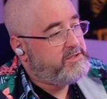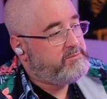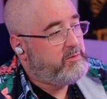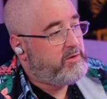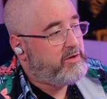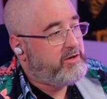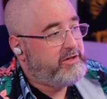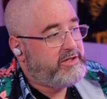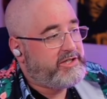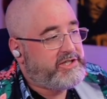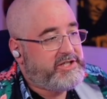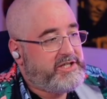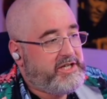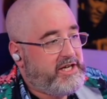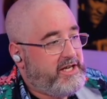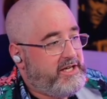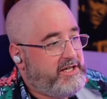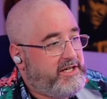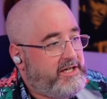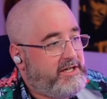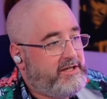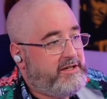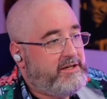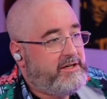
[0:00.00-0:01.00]
Is my guy
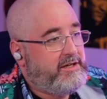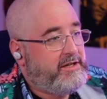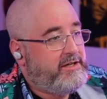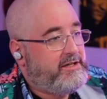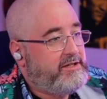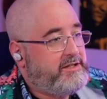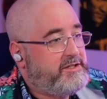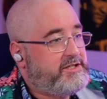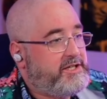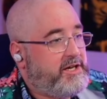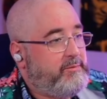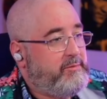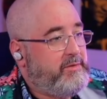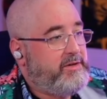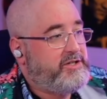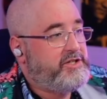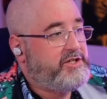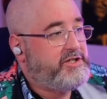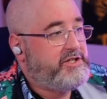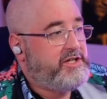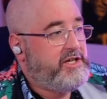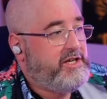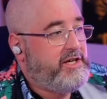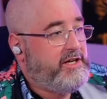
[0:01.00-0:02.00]
sitting in somewhere
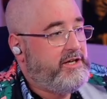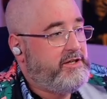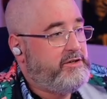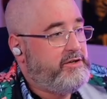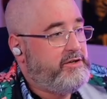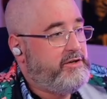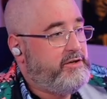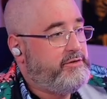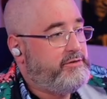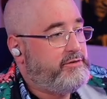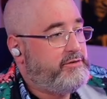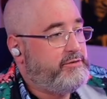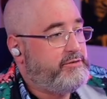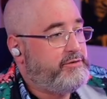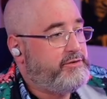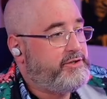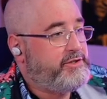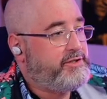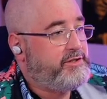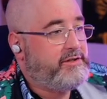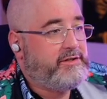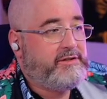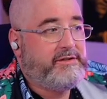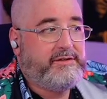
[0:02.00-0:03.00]
just eating
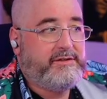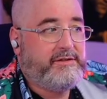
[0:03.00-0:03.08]
noodles?